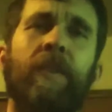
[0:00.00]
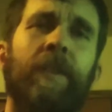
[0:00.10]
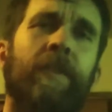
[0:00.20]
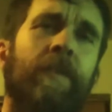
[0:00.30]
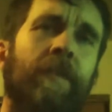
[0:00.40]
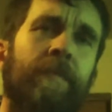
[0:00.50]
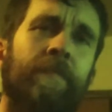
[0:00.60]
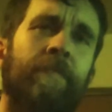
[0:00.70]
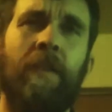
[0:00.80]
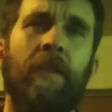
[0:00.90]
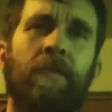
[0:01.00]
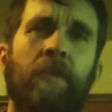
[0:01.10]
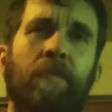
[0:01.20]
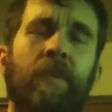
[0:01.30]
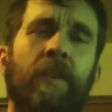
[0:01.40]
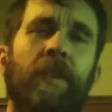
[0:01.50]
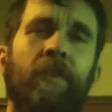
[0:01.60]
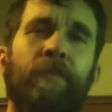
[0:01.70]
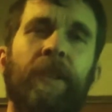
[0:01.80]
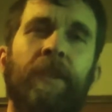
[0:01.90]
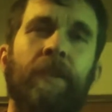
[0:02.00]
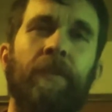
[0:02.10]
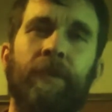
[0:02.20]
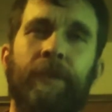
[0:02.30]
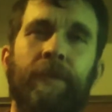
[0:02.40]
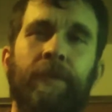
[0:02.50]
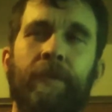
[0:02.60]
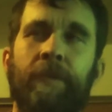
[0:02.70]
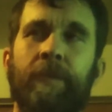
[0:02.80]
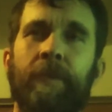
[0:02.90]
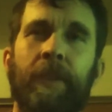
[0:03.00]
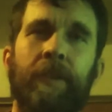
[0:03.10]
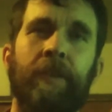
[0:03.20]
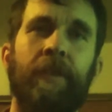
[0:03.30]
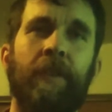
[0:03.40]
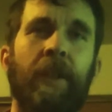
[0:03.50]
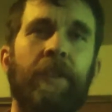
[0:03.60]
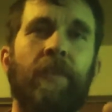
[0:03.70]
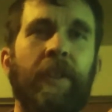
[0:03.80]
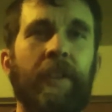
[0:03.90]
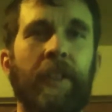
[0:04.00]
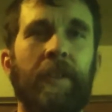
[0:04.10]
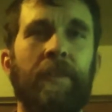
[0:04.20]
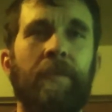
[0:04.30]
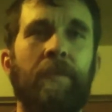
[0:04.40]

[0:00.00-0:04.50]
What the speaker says: linseed oil, if you put on too many coats, like I tried that